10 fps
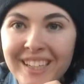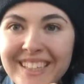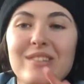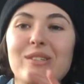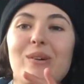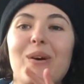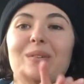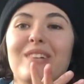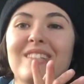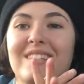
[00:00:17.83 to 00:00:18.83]
so I
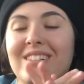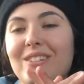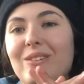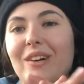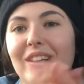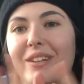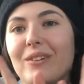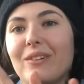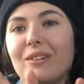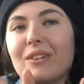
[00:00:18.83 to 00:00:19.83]
wanted to do a
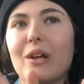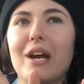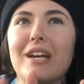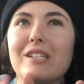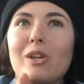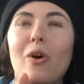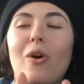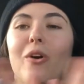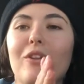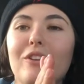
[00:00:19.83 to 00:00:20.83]
little, I guess,
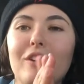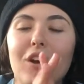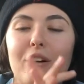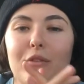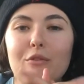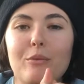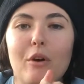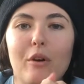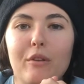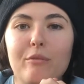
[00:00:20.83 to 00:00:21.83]
haul of
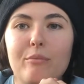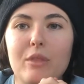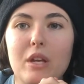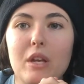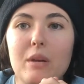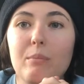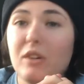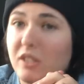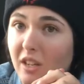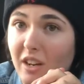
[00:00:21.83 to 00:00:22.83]
all of the
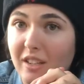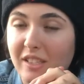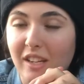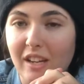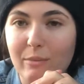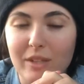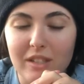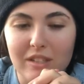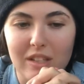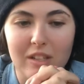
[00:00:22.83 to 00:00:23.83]
books I got today
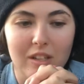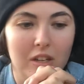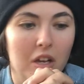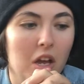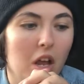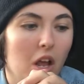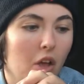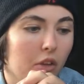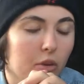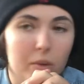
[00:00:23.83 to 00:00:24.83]
because I think
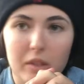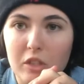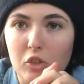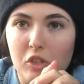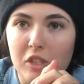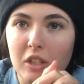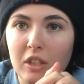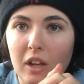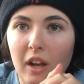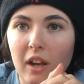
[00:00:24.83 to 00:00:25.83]
they're really interesting
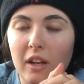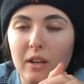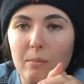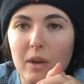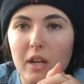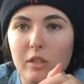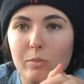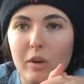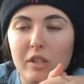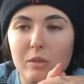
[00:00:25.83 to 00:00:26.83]
and it may
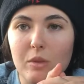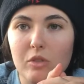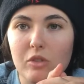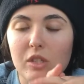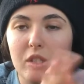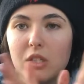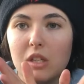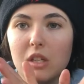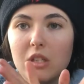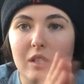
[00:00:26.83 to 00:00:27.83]
spark some interest
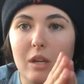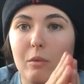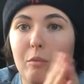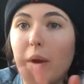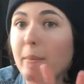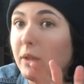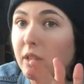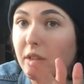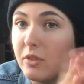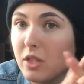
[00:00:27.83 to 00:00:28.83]
in some of my book
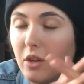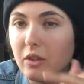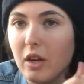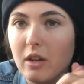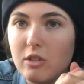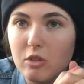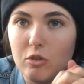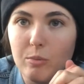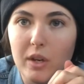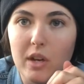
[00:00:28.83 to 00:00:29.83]
lovers out there to
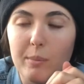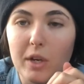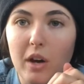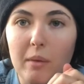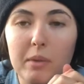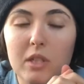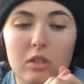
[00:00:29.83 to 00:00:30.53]
pick up a copy. So